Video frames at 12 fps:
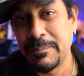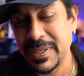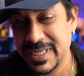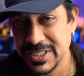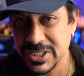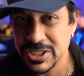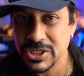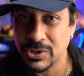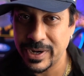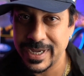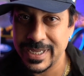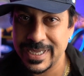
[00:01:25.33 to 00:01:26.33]
business
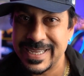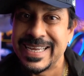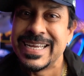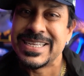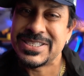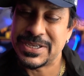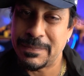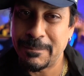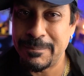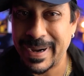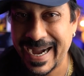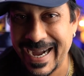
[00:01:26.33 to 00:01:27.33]
credit to
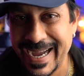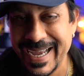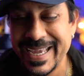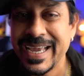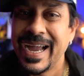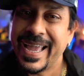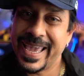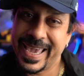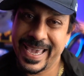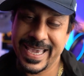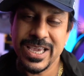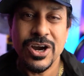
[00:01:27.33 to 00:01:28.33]
buy
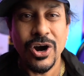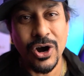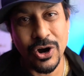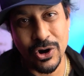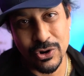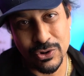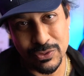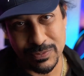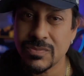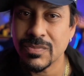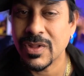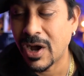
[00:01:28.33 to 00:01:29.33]
a home.